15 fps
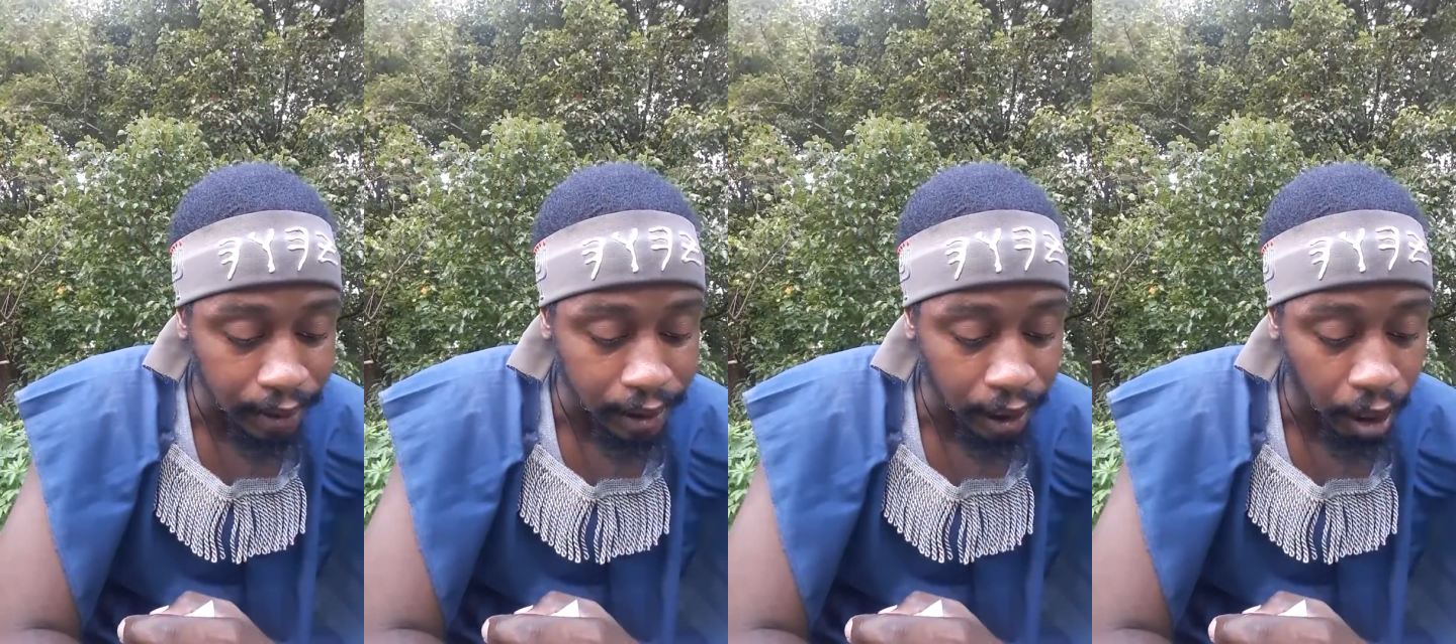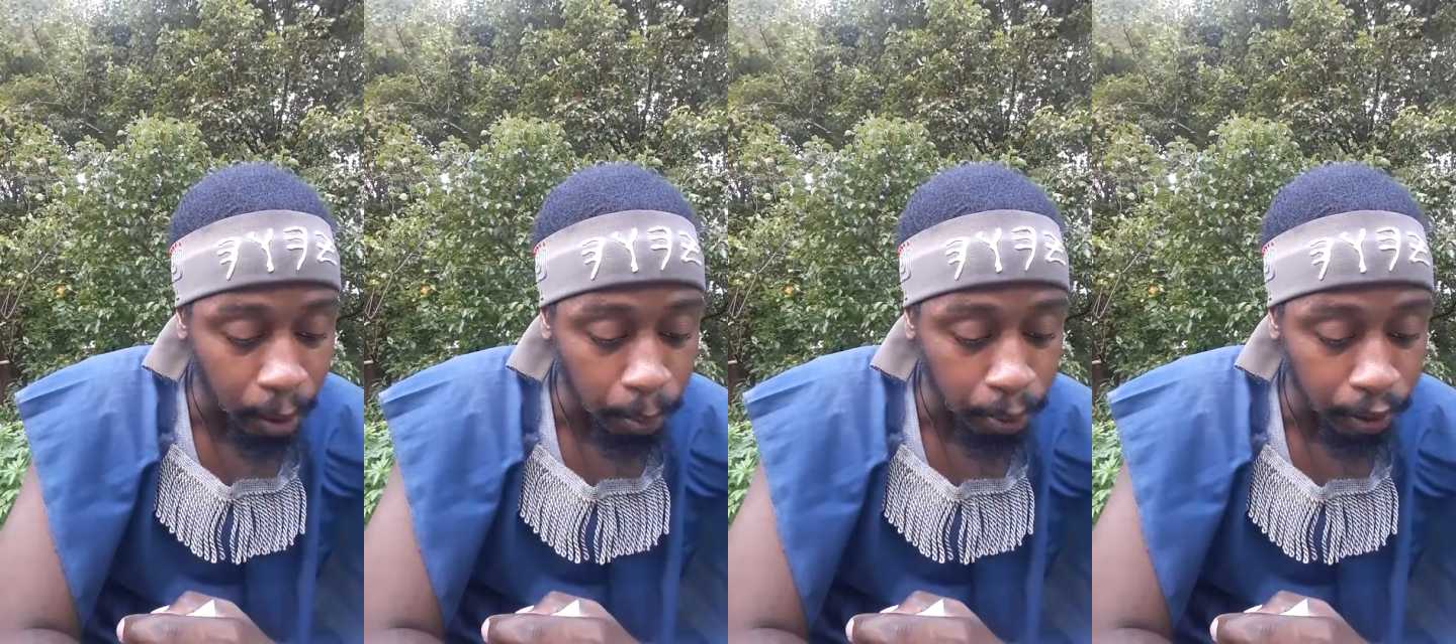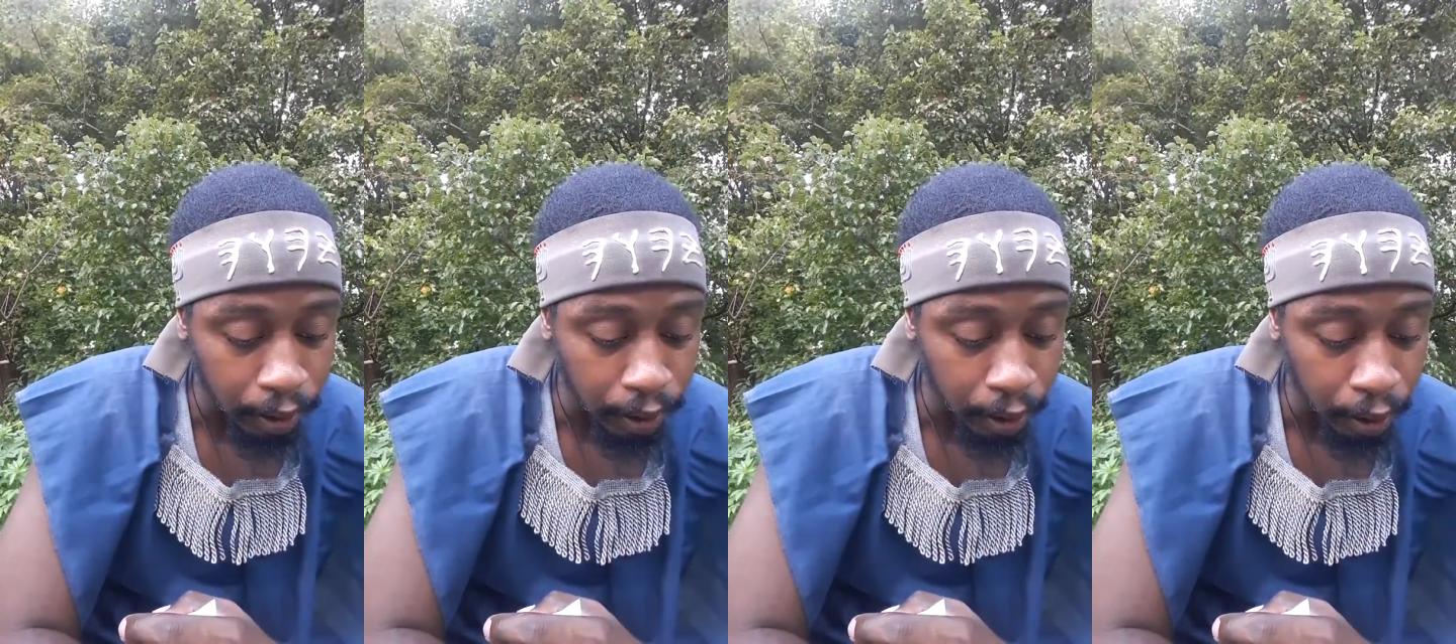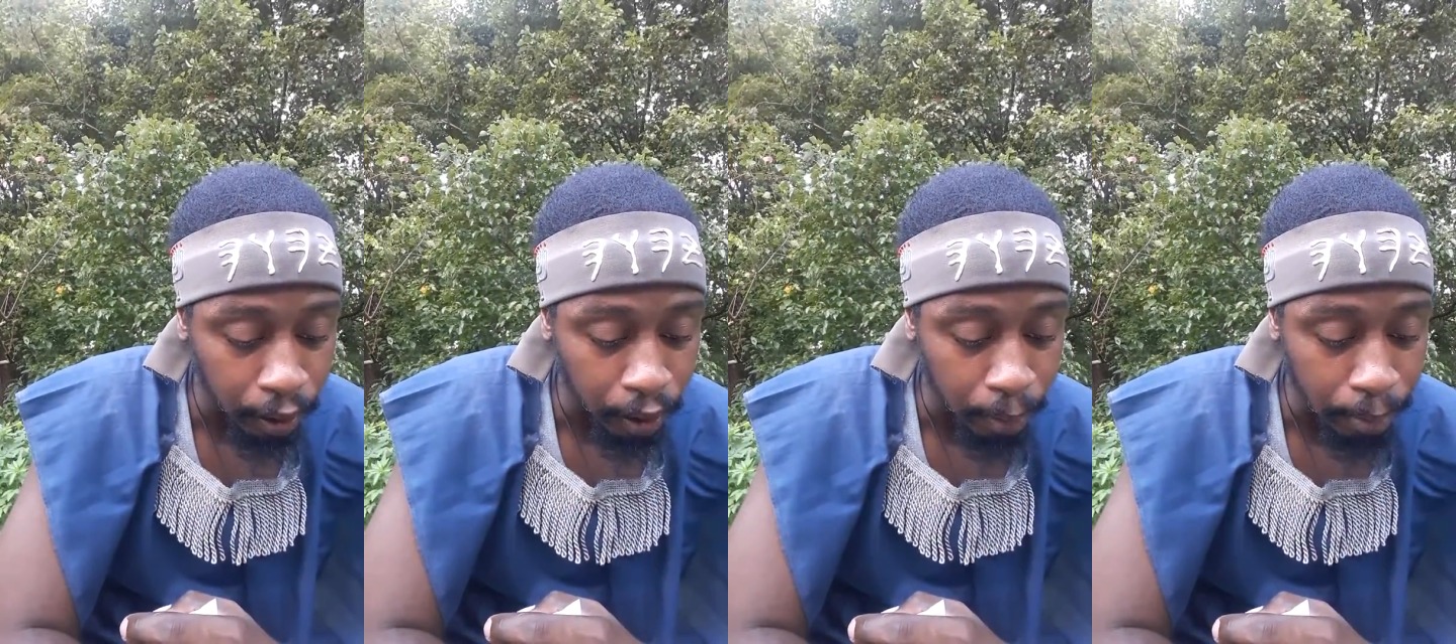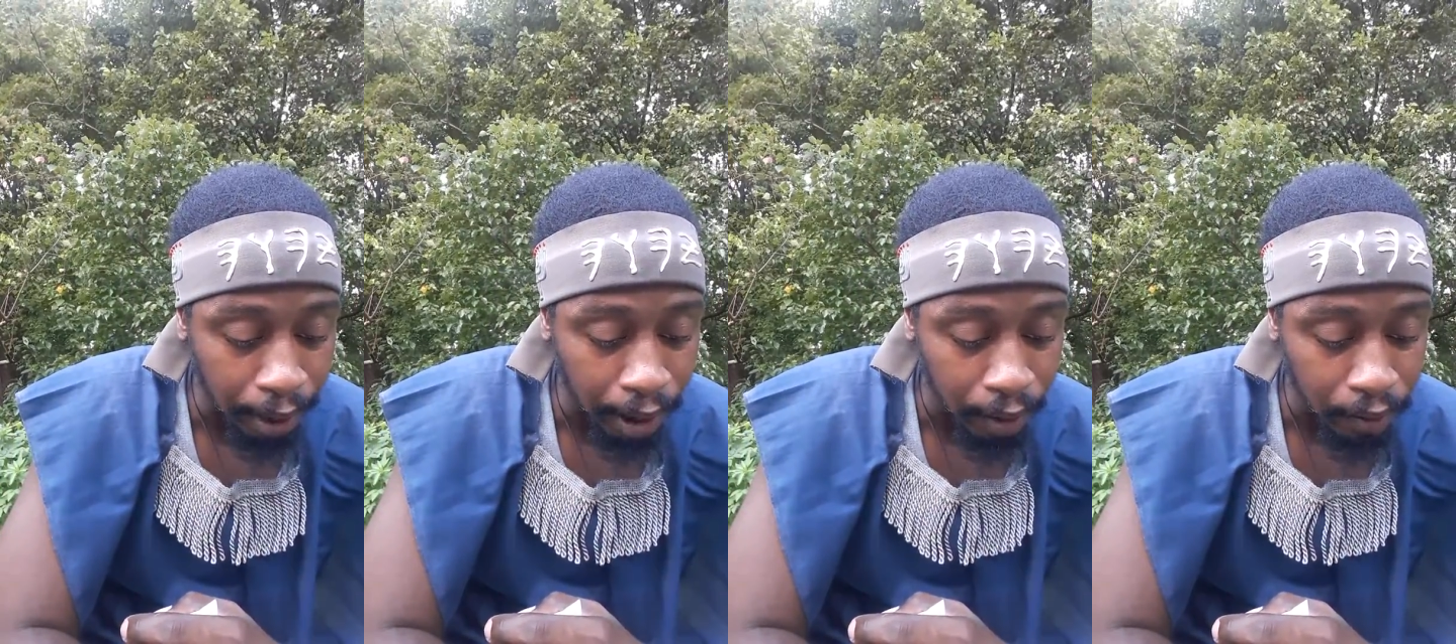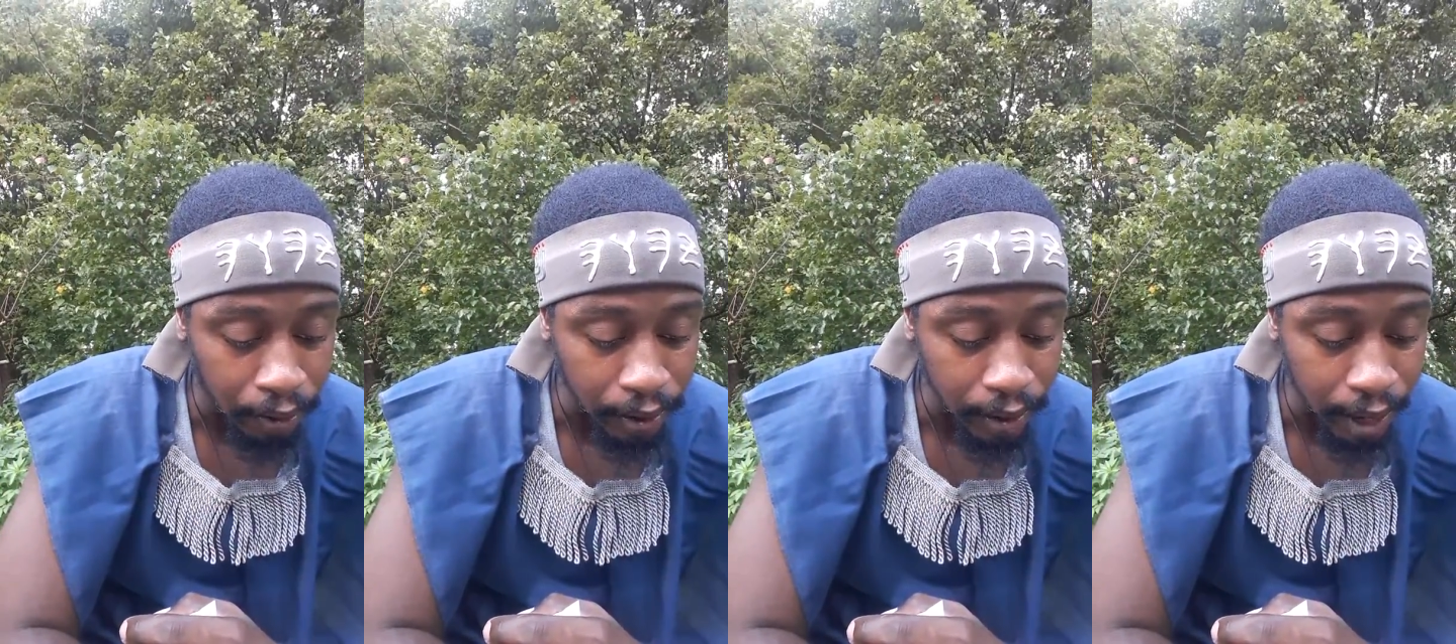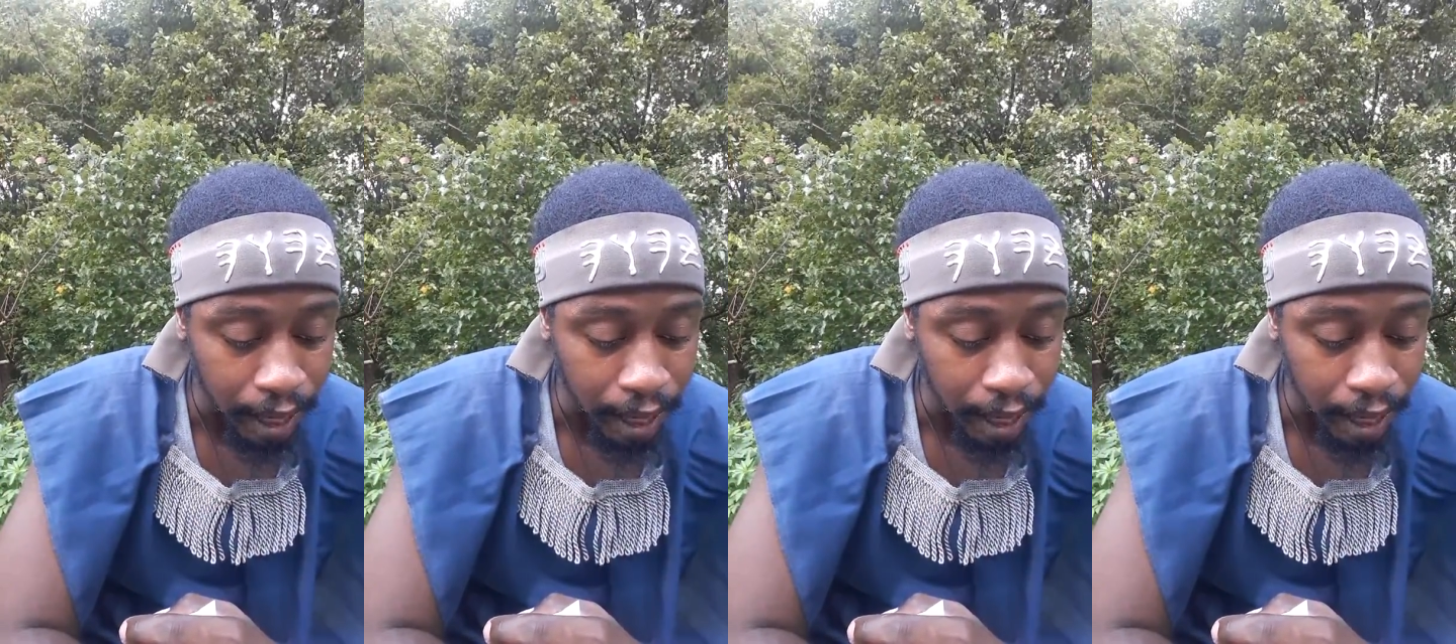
shalt put her about thee